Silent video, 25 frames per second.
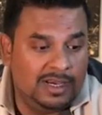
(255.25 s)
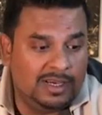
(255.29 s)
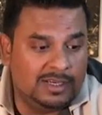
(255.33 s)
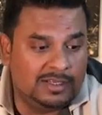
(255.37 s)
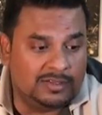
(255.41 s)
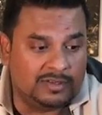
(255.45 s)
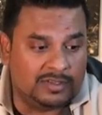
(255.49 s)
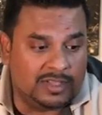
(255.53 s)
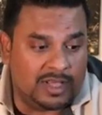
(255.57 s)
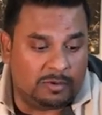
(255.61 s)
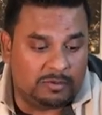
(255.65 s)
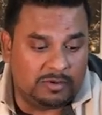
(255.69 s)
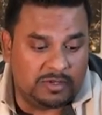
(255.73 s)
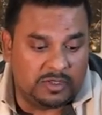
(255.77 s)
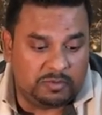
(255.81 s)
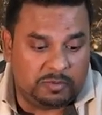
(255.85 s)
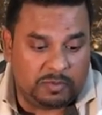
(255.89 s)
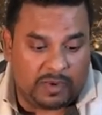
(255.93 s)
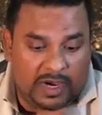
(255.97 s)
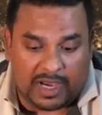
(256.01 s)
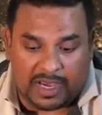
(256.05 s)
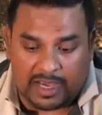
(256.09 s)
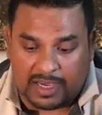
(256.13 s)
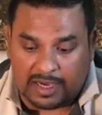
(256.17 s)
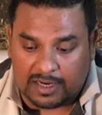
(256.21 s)
So that was
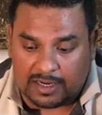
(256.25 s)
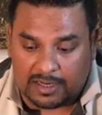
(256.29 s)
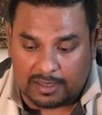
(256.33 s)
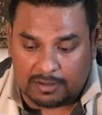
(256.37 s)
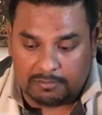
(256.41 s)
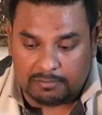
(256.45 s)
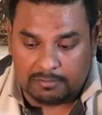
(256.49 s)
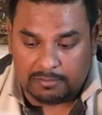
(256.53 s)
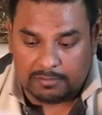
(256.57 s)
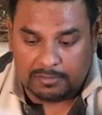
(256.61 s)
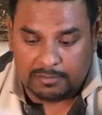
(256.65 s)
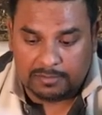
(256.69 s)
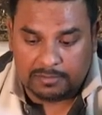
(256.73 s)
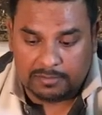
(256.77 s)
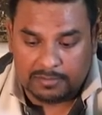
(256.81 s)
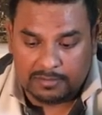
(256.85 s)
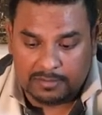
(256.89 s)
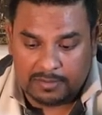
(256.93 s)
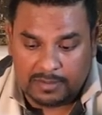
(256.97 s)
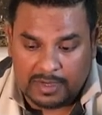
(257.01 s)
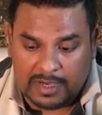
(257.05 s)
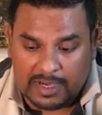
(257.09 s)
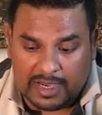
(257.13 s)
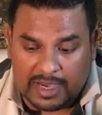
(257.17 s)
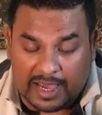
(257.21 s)
my
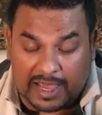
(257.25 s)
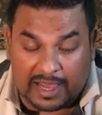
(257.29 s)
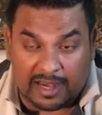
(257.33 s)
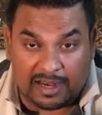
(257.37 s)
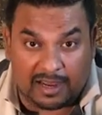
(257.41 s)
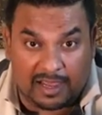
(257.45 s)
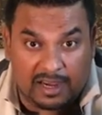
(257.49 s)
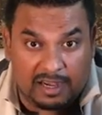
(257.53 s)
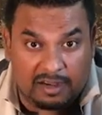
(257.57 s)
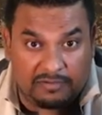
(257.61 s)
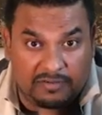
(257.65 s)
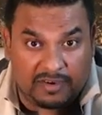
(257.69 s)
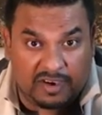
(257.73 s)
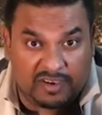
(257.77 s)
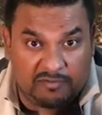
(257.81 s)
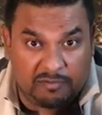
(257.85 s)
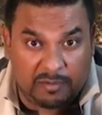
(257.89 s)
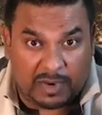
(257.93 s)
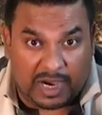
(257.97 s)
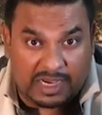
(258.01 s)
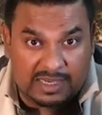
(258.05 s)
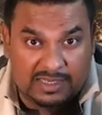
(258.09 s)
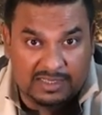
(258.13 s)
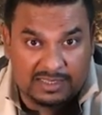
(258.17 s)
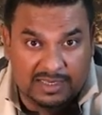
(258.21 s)
N95
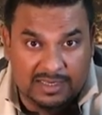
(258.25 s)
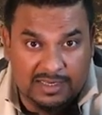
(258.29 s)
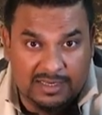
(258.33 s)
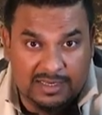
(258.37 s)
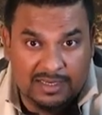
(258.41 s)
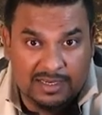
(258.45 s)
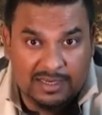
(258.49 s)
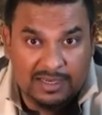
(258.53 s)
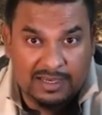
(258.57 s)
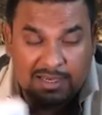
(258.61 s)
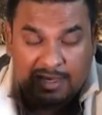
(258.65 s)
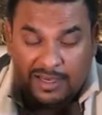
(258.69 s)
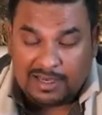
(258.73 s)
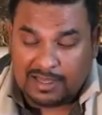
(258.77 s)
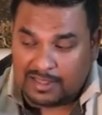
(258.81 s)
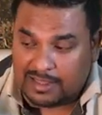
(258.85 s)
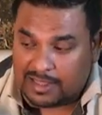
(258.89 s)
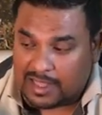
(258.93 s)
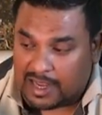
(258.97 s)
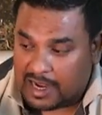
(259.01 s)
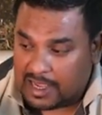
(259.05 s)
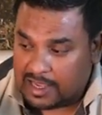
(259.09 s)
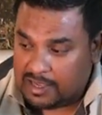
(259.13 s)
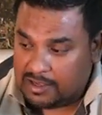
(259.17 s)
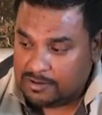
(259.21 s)
mask
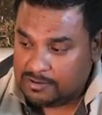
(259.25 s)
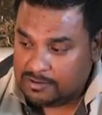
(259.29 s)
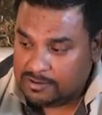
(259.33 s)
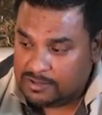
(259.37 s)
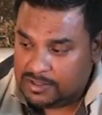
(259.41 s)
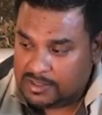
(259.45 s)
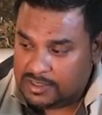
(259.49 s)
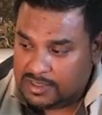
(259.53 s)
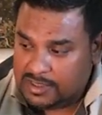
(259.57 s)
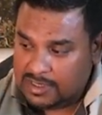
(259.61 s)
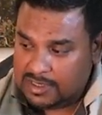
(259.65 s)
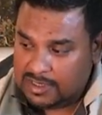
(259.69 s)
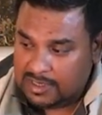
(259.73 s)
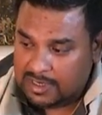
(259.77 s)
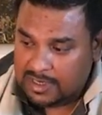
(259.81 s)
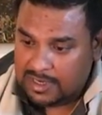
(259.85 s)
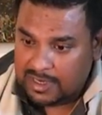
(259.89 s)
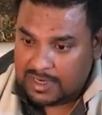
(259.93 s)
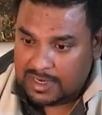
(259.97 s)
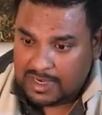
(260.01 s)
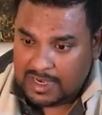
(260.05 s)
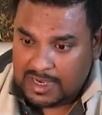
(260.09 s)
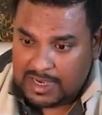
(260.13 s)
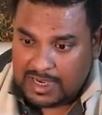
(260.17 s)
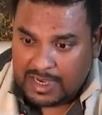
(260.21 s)
that I used
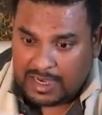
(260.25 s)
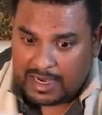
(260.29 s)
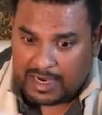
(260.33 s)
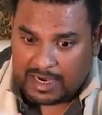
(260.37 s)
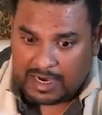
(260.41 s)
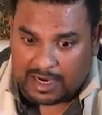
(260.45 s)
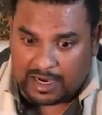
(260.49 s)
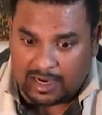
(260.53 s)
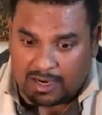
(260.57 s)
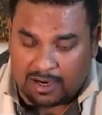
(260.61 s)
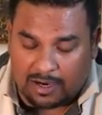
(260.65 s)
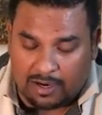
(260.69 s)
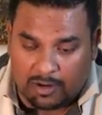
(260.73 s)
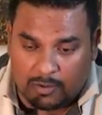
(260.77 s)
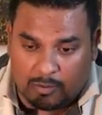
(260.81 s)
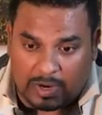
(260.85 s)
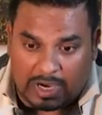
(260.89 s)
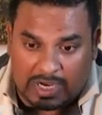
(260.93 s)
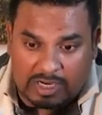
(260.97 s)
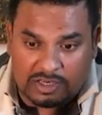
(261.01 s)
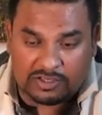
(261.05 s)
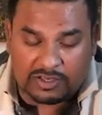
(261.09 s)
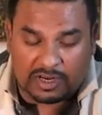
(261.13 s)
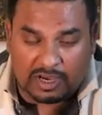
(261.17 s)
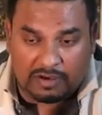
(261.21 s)

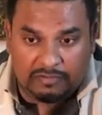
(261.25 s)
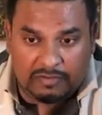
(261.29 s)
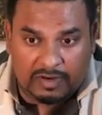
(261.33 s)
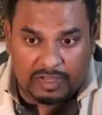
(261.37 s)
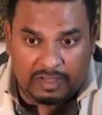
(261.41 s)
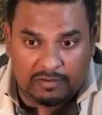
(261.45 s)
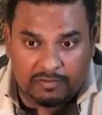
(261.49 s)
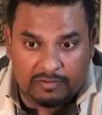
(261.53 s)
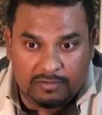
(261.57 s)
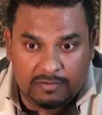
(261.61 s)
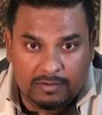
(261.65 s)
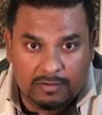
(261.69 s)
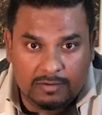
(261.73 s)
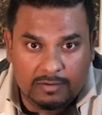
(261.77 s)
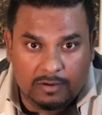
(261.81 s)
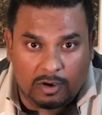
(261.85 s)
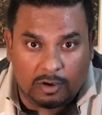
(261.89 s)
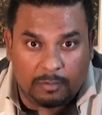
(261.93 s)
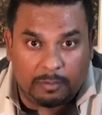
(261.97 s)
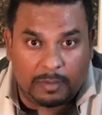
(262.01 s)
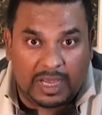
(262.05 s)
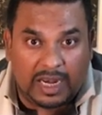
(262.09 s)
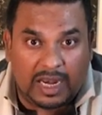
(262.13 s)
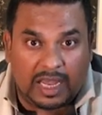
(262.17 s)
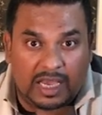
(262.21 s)
while traveling
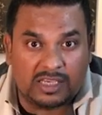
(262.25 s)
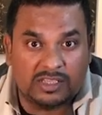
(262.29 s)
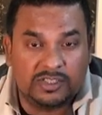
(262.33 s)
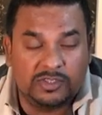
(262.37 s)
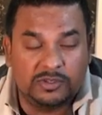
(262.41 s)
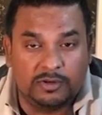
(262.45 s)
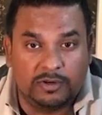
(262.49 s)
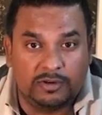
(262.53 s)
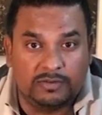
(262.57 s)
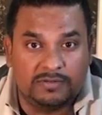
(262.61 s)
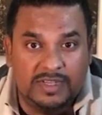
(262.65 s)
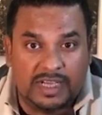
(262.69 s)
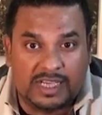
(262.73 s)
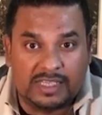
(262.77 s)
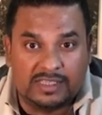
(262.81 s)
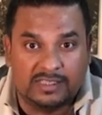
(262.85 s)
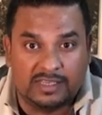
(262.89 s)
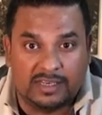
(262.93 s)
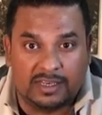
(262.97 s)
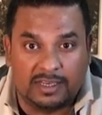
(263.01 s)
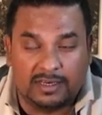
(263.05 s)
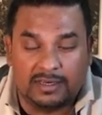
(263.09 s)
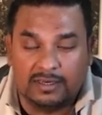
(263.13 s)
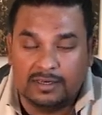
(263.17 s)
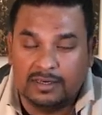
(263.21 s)
on my last tour of
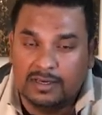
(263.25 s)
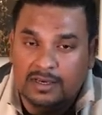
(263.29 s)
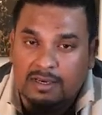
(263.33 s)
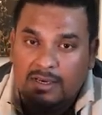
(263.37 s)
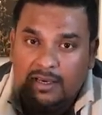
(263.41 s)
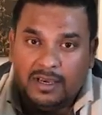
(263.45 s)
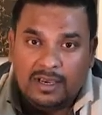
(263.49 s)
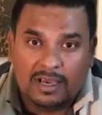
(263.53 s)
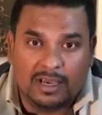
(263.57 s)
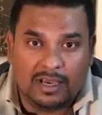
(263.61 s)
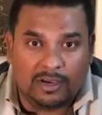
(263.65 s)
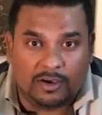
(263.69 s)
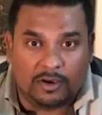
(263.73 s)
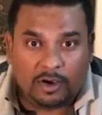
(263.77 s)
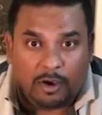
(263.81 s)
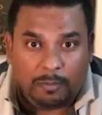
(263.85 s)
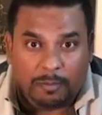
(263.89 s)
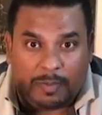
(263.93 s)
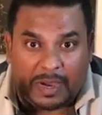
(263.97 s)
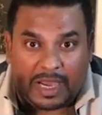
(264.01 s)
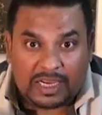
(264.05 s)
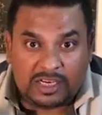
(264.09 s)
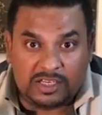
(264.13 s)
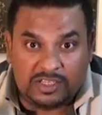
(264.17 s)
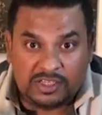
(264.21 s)
Tanzania.
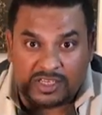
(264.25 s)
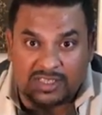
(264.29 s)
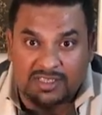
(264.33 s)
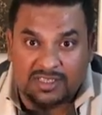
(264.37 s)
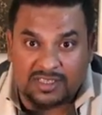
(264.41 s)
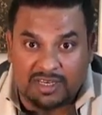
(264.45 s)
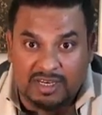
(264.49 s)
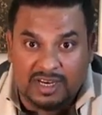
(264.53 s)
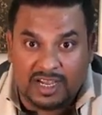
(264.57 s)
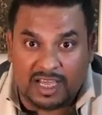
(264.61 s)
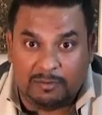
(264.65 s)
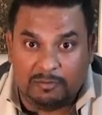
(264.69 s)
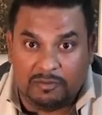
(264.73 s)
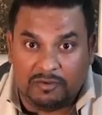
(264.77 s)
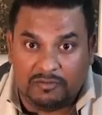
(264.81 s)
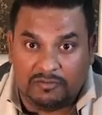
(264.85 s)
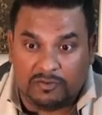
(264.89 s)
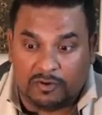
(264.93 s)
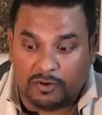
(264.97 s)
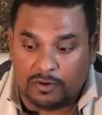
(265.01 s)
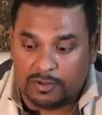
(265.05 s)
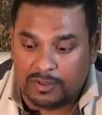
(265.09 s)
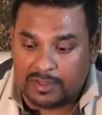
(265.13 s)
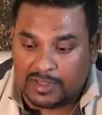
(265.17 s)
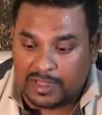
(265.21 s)
Got back just a day
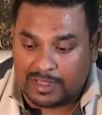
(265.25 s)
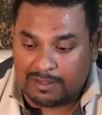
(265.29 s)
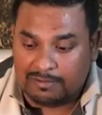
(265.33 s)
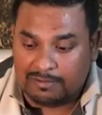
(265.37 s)
before.